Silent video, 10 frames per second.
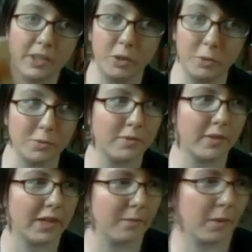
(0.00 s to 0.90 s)
a huge
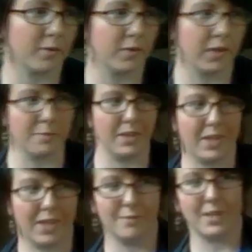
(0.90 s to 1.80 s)
fan of Marvel. I
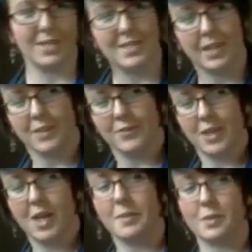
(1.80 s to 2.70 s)
might have my stack of
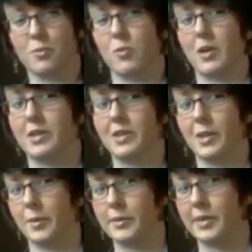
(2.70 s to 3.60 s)
comics right
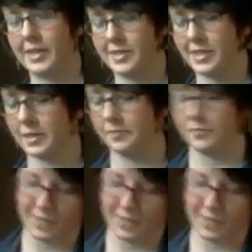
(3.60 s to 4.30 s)
there where you can't see them.